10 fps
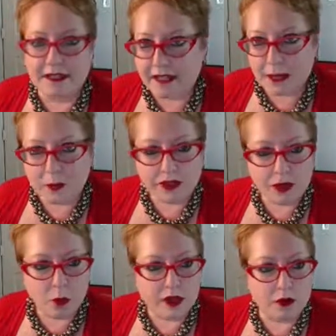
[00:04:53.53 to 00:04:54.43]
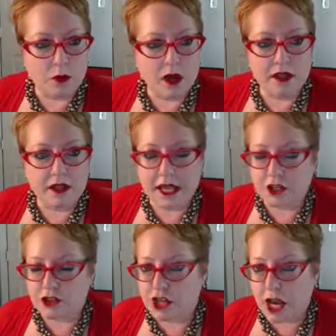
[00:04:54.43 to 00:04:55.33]
label them what you want,
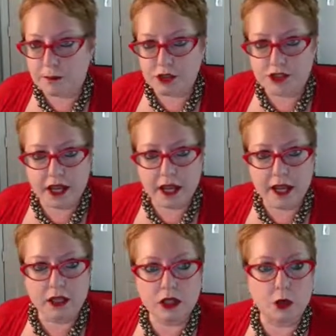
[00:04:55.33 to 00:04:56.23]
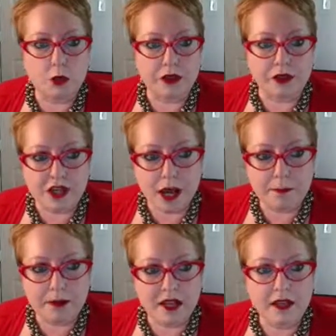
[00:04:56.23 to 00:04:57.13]
like your chapter title or the
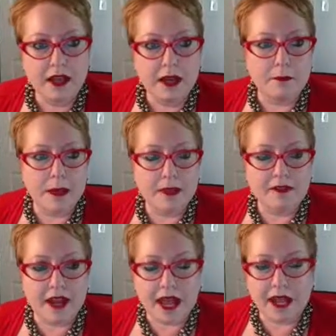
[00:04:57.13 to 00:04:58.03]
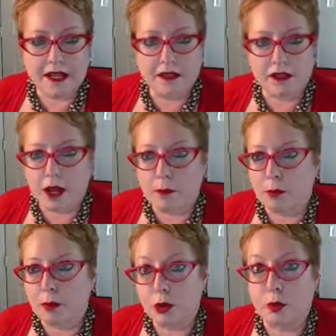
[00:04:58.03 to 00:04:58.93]
topic, maybe even add a
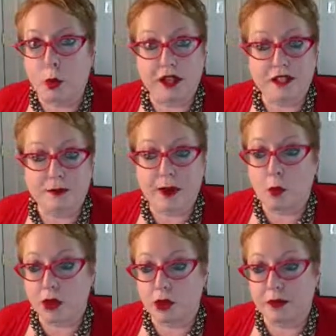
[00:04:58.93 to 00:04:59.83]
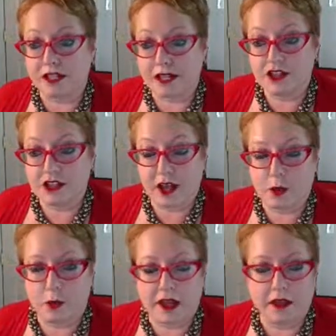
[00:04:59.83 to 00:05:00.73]
couple bullet points about what you'll be teaching
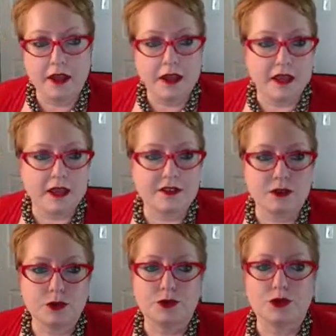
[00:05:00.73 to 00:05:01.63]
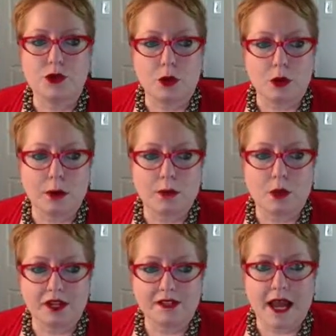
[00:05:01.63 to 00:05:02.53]
that week. In case students don't
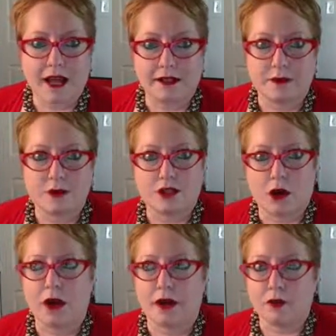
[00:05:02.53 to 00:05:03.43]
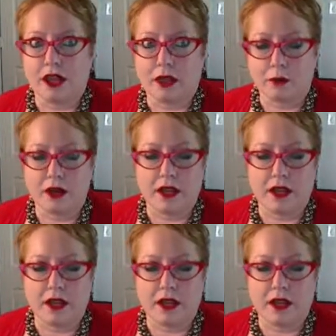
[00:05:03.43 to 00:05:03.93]
remember what exactly was taught in week